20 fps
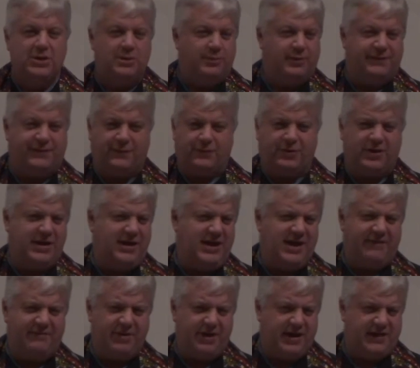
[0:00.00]
before he
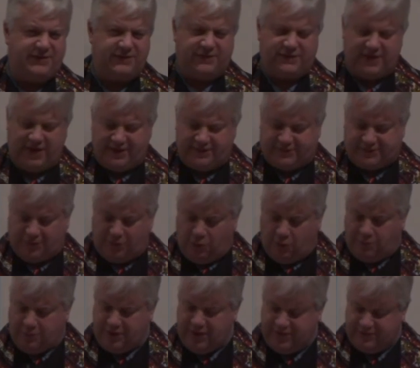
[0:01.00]
ever has a chance to
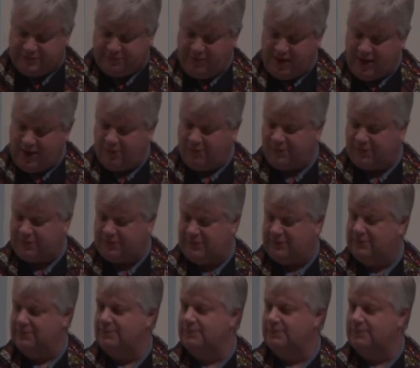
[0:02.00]
open his mouth,